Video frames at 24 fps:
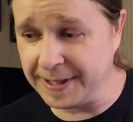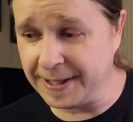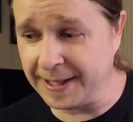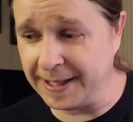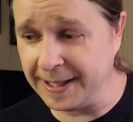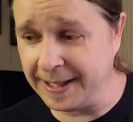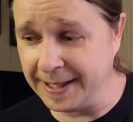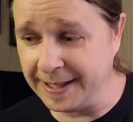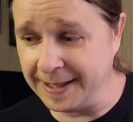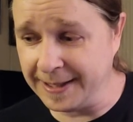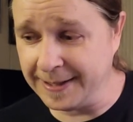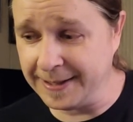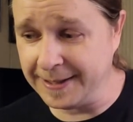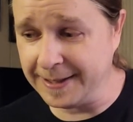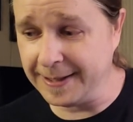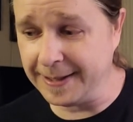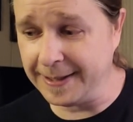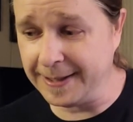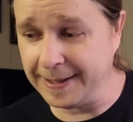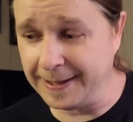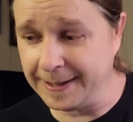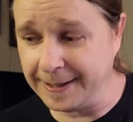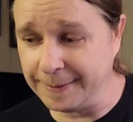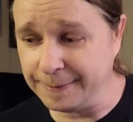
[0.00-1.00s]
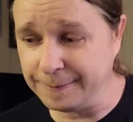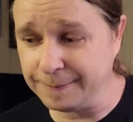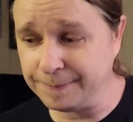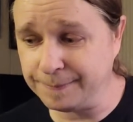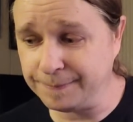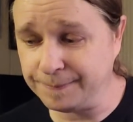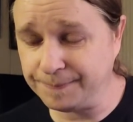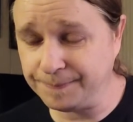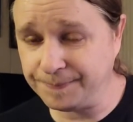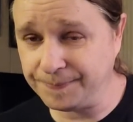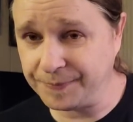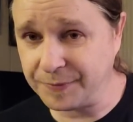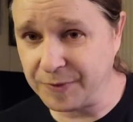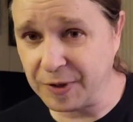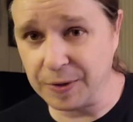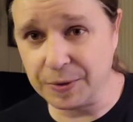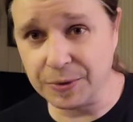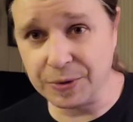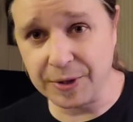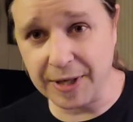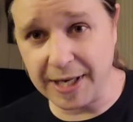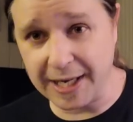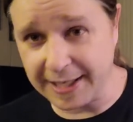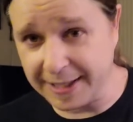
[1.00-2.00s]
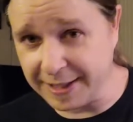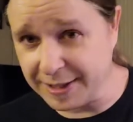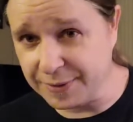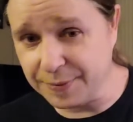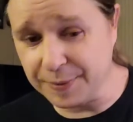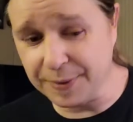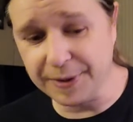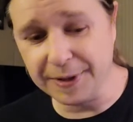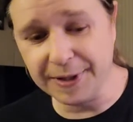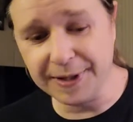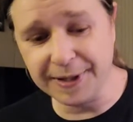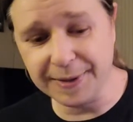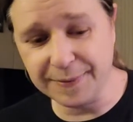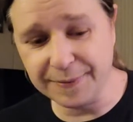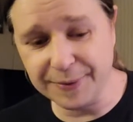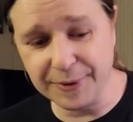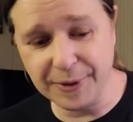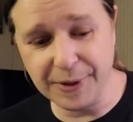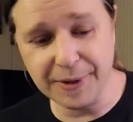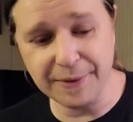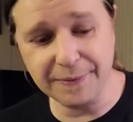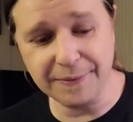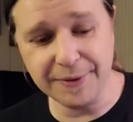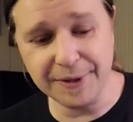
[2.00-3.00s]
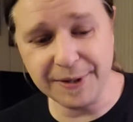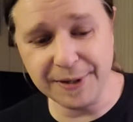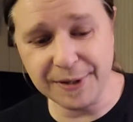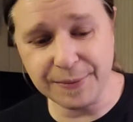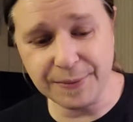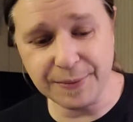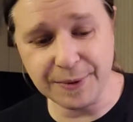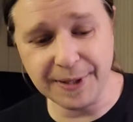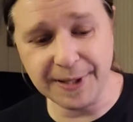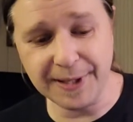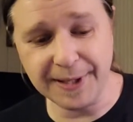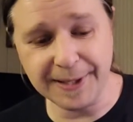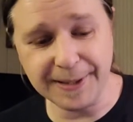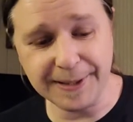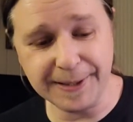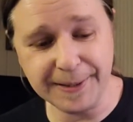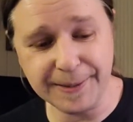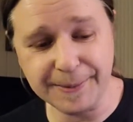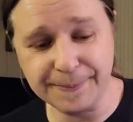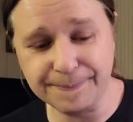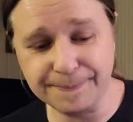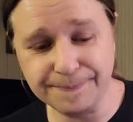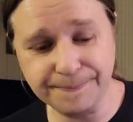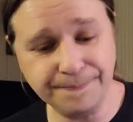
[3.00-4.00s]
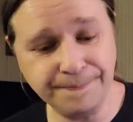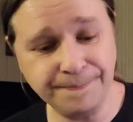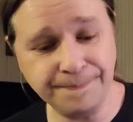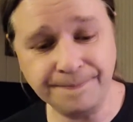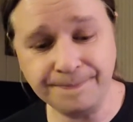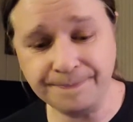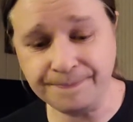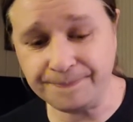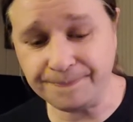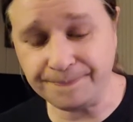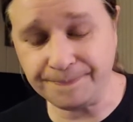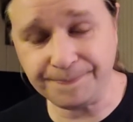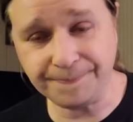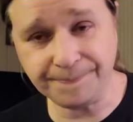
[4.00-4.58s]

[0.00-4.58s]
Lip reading: and no dragons really involved this week. Woo!